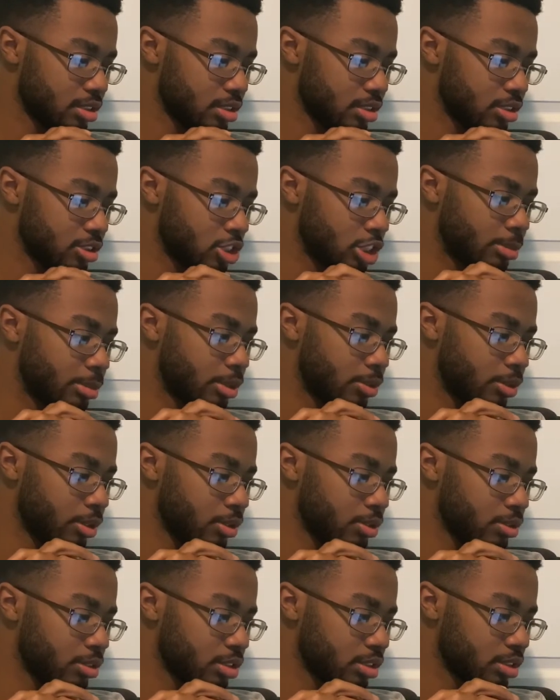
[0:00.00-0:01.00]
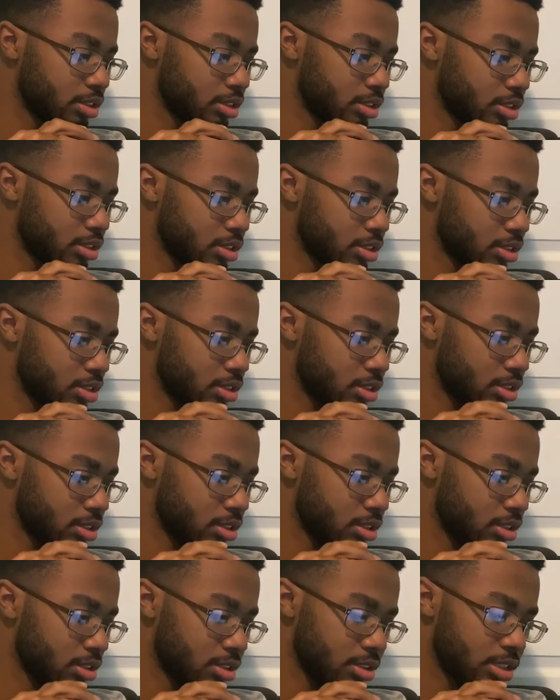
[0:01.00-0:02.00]
German Roach.
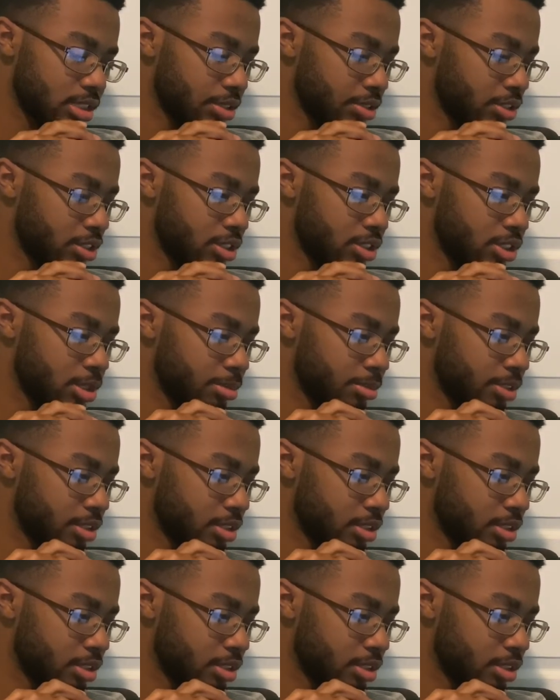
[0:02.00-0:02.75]
Never heard of him.